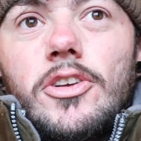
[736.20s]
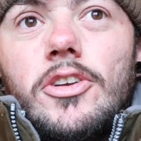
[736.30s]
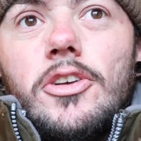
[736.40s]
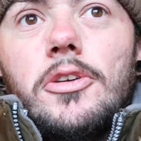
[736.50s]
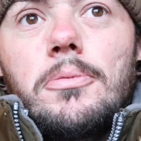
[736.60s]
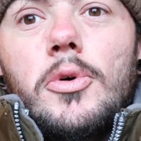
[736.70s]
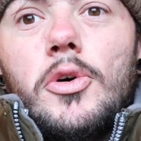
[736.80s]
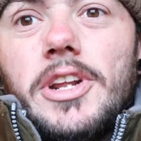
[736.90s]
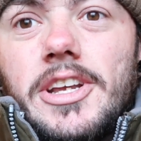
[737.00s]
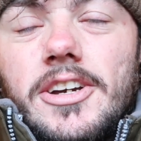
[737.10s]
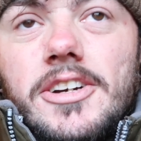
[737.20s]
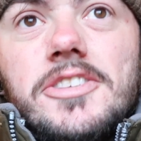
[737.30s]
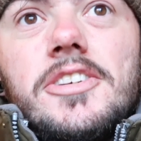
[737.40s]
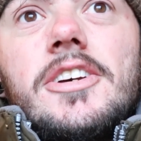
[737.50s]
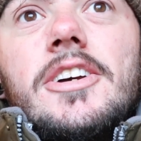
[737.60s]
Good morning,
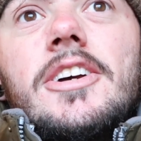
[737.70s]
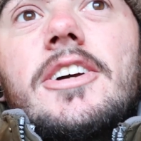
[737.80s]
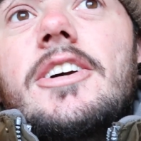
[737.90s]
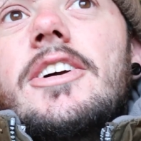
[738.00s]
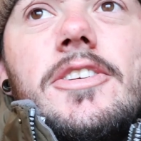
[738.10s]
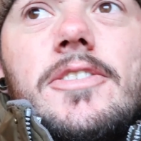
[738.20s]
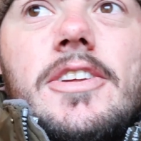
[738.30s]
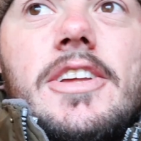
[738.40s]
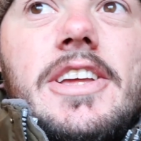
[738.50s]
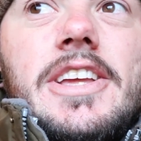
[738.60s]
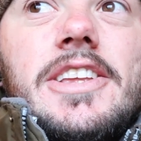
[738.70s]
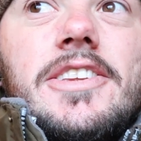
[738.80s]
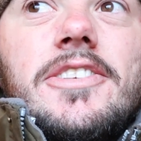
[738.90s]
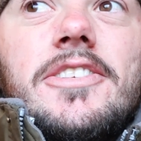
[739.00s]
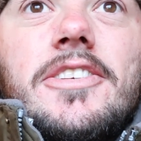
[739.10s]
guys. It
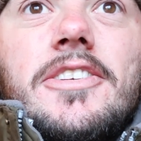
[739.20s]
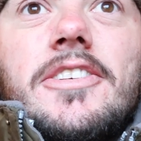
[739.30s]
is